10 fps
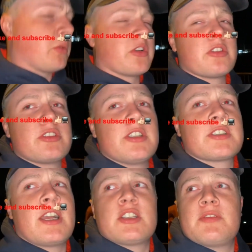us to see us
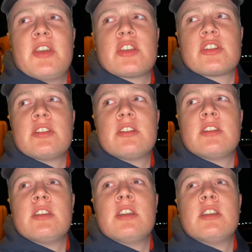catch fish,
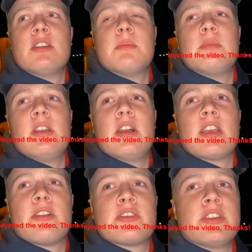but yeah,
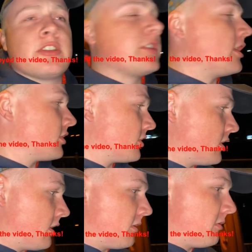obviously this is just
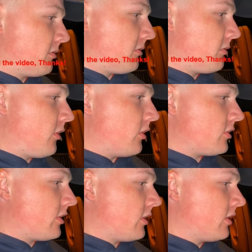our first
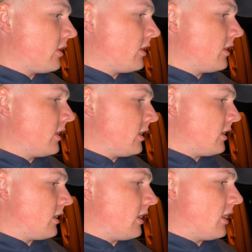
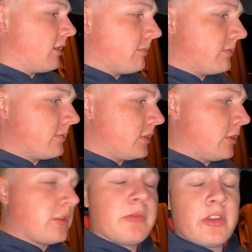
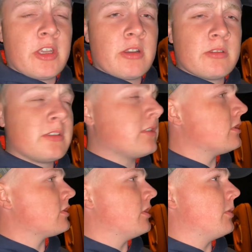YouTube video,
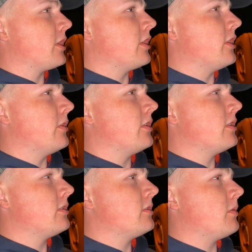so we're going to,
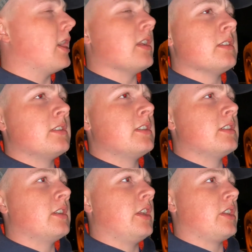well,
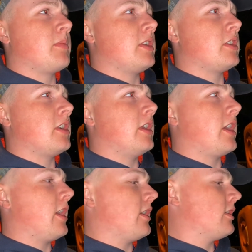it's just basically